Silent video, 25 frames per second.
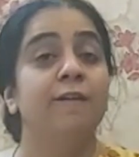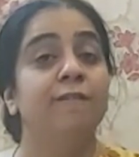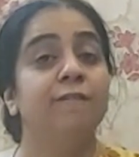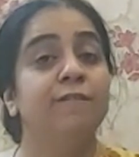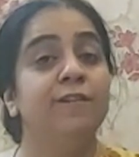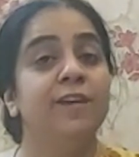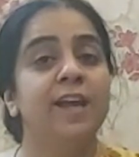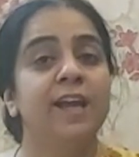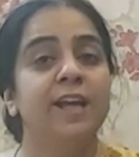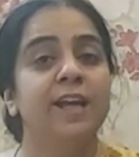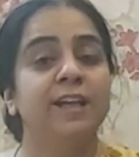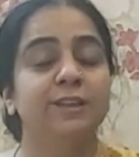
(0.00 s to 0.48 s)

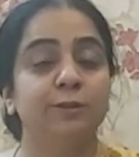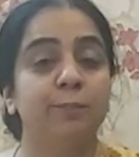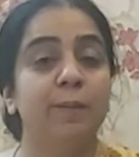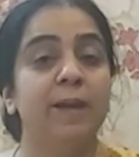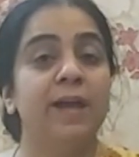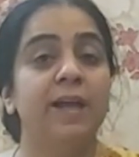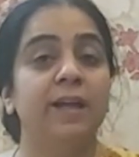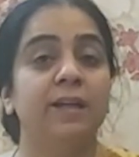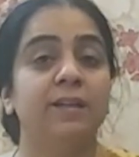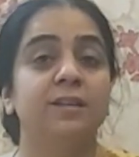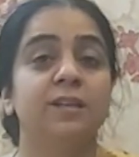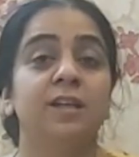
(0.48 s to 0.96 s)
We
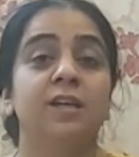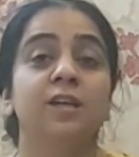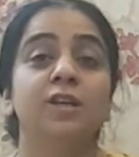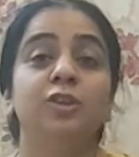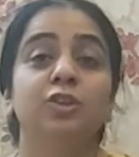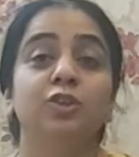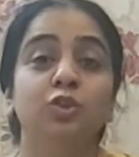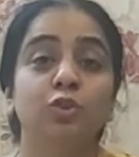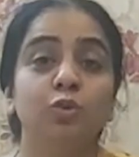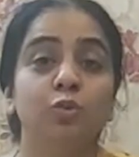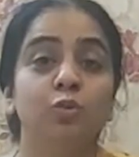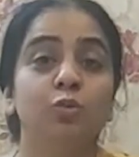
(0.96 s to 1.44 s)
expect
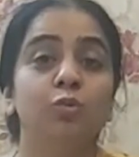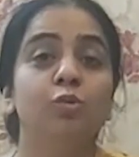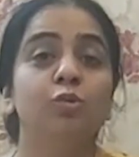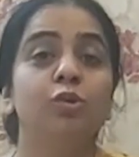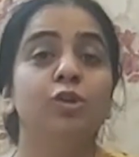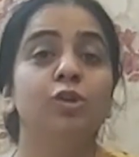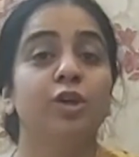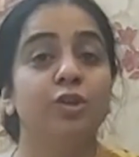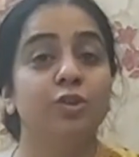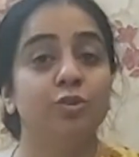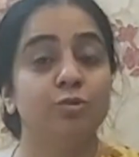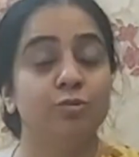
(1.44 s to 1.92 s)
school
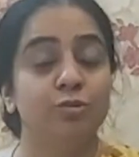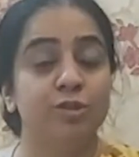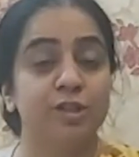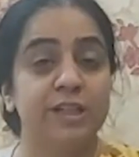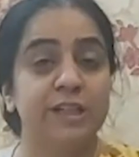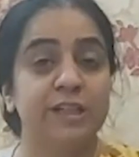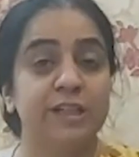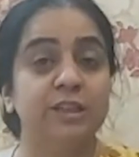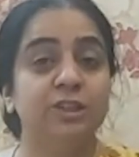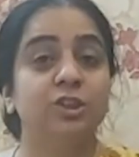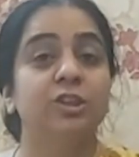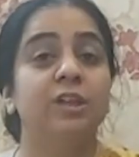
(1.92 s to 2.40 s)
to
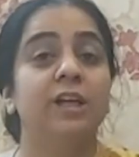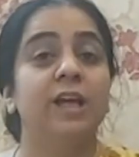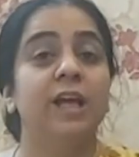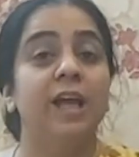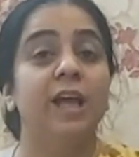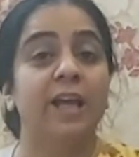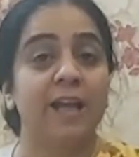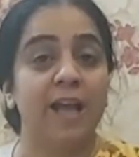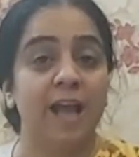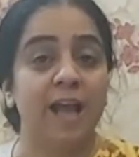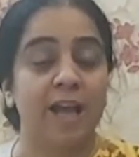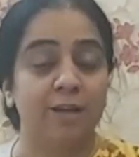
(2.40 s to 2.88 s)
teach
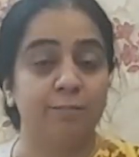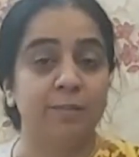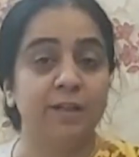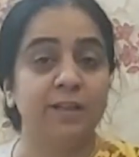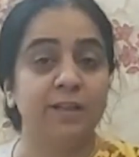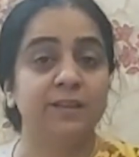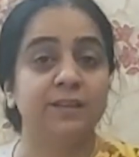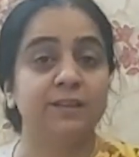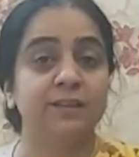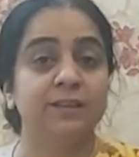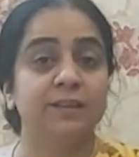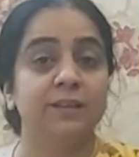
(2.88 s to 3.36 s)

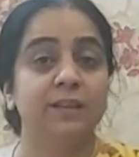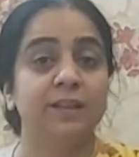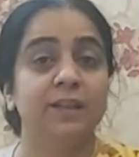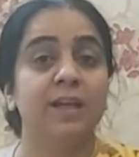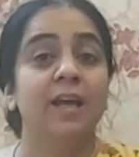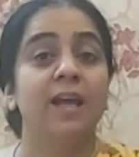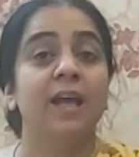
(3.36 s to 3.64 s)
academics